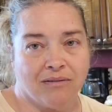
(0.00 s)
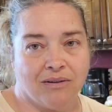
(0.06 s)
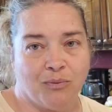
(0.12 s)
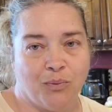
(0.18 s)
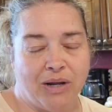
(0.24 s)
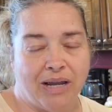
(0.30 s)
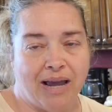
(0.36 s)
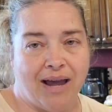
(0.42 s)

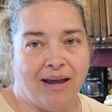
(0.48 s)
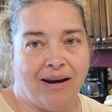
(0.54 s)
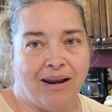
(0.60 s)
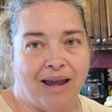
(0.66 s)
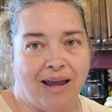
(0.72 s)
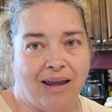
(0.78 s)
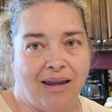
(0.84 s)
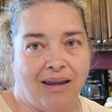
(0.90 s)
We had
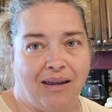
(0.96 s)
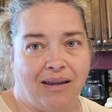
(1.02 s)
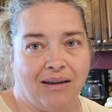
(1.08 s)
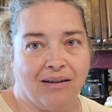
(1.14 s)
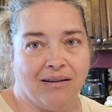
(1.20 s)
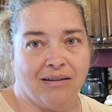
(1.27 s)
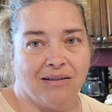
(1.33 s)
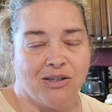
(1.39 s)

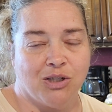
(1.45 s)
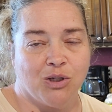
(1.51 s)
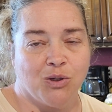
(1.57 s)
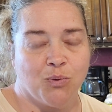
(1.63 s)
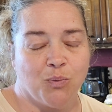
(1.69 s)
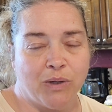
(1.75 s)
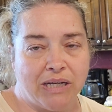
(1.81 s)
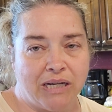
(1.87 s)
a
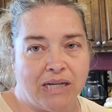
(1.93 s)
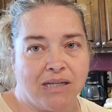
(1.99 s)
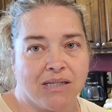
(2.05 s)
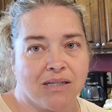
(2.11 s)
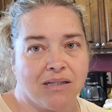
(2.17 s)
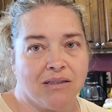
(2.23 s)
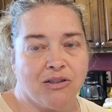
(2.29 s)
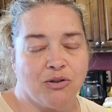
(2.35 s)
sweet
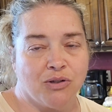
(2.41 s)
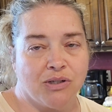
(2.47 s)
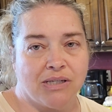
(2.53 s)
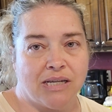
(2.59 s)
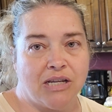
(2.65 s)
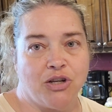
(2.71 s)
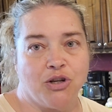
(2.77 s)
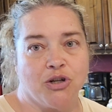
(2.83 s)
little
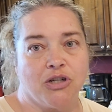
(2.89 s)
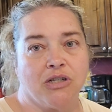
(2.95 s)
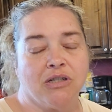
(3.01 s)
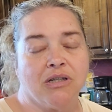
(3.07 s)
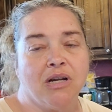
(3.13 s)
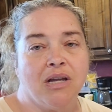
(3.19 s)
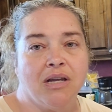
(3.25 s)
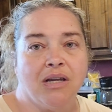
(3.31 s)

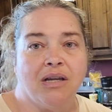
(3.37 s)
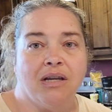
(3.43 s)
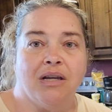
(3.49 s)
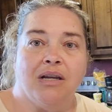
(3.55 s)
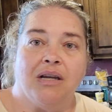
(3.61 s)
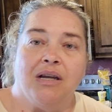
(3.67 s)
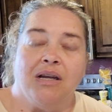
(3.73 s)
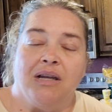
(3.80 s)
senior
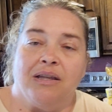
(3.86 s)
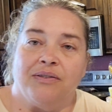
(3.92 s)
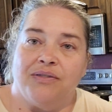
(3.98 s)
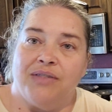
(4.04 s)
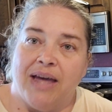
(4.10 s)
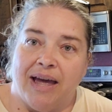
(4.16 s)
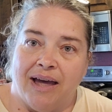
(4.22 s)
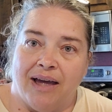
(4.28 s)

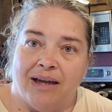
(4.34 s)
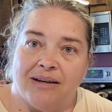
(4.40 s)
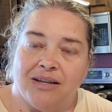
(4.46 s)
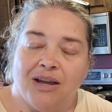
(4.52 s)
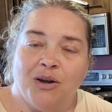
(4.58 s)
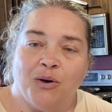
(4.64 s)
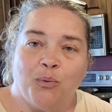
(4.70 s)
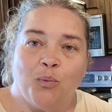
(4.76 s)
that
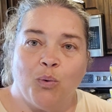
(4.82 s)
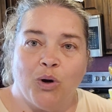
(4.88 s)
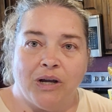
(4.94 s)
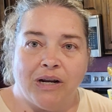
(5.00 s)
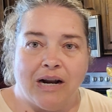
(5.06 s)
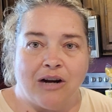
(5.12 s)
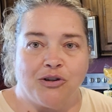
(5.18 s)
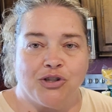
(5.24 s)

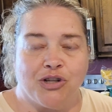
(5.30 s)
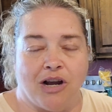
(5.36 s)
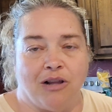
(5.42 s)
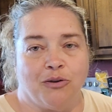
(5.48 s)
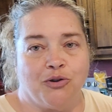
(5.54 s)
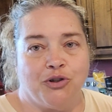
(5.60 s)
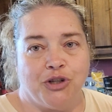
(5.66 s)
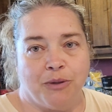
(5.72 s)
won our
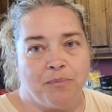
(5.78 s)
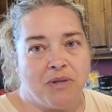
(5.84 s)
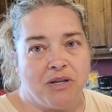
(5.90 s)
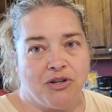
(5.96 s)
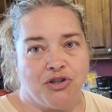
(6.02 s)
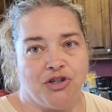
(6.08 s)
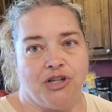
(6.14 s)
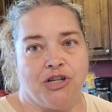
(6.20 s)
scholarship
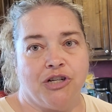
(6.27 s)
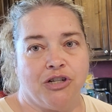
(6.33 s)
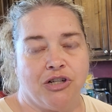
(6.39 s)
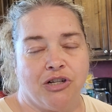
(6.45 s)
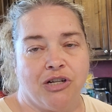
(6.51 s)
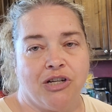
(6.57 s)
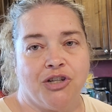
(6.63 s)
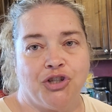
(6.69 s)
this
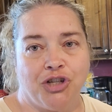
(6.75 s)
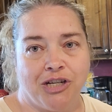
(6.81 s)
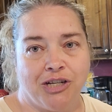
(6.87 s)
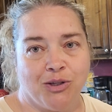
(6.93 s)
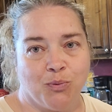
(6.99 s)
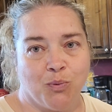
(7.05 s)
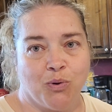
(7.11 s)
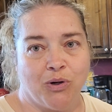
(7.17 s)
year. She
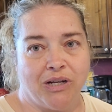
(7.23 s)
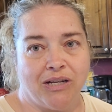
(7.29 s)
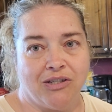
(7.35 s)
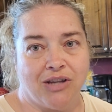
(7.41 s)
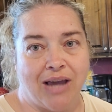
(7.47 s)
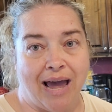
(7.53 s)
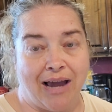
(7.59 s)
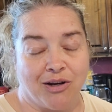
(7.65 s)
is wanting
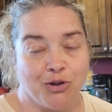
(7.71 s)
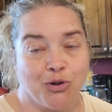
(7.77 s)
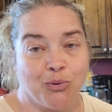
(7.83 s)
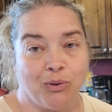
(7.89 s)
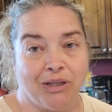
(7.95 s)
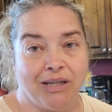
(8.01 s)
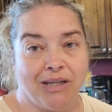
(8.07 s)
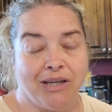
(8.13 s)
to
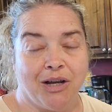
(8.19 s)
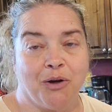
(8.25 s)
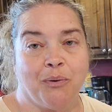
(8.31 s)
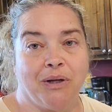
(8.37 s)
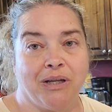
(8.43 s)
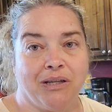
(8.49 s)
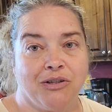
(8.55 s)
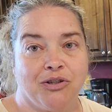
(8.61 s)
actually go
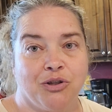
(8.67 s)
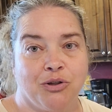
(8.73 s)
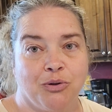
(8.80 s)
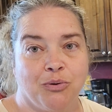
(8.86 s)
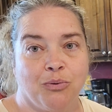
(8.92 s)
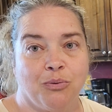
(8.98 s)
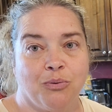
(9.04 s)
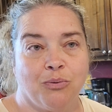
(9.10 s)

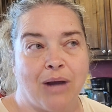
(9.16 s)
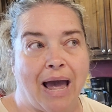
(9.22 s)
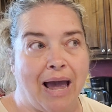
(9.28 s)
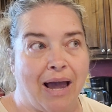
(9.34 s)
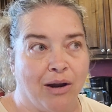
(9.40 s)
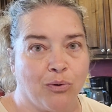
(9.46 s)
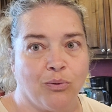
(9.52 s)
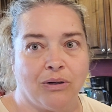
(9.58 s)
into an
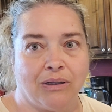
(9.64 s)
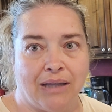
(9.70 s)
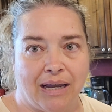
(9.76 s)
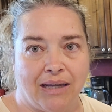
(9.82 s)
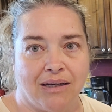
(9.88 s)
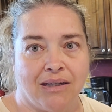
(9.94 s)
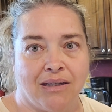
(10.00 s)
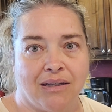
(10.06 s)

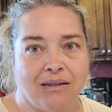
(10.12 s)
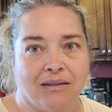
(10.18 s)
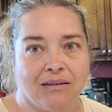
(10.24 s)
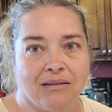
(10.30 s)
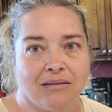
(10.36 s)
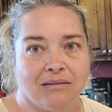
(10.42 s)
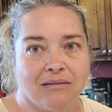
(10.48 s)
ag-related